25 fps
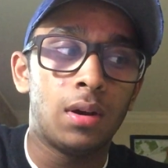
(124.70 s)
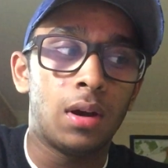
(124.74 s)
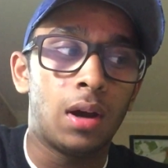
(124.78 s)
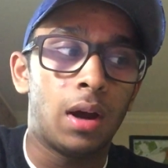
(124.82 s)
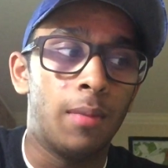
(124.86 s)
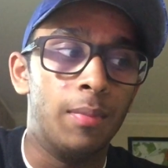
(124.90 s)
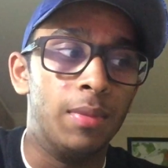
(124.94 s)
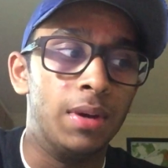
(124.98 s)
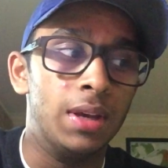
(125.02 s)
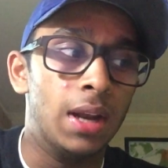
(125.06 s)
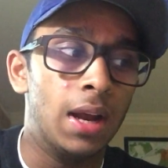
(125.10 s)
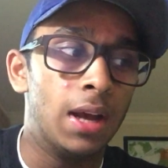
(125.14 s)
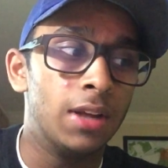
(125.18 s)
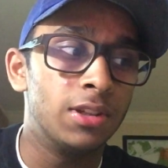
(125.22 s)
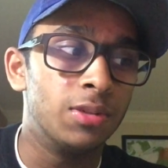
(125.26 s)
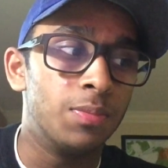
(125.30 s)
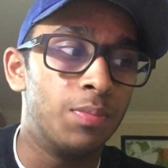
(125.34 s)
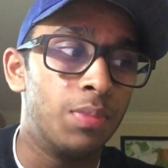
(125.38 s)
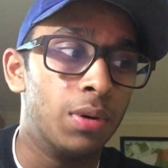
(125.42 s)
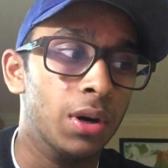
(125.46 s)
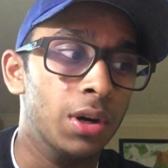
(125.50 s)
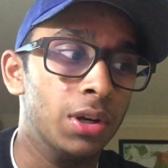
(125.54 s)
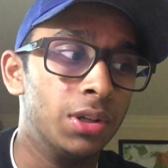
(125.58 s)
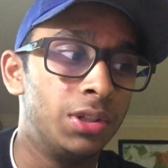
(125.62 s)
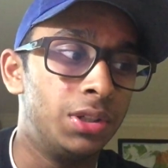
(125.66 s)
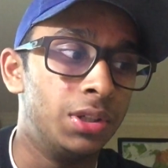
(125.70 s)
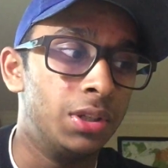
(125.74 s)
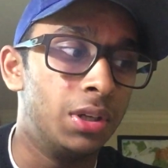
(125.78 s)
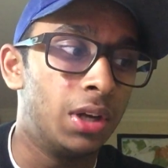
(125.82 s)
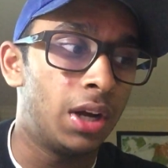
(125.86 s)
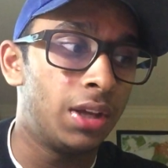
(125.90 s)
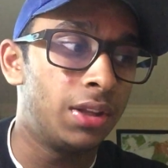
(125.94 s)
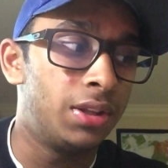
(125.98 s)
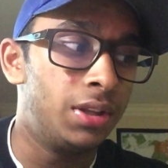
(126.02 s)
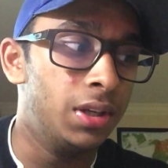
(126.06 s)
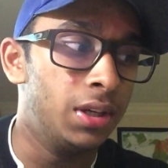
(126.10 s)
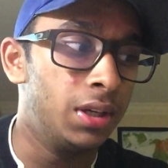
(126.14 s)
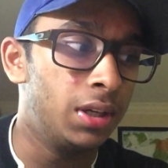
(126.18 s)
I mean, as a person,
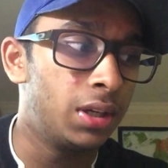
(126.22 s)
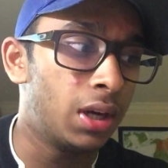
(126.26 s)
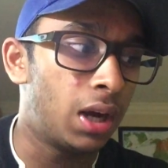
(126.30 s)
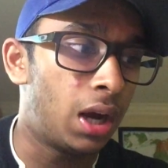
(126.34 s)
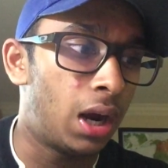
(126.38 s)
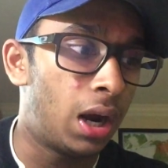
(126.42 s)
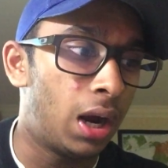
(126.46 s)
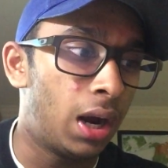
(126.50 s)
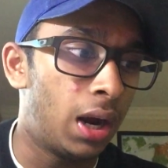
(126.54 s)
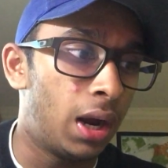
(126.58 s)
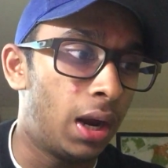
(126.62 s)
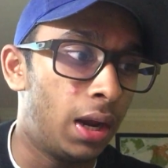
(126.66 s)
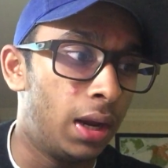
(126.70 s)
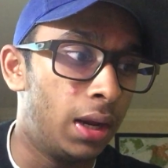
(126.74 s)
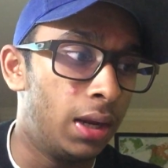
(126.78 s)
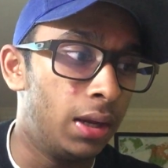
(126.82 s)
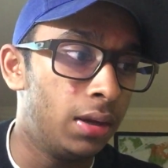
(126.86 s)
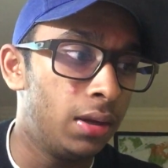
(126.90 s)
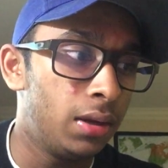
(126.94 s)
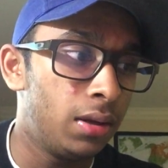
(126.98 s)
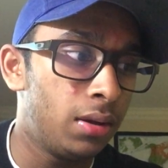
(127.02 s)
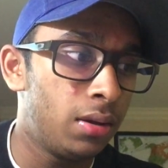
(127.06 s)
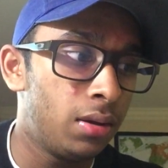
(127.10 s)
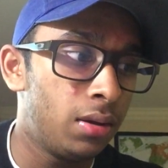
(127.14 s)
I think I'm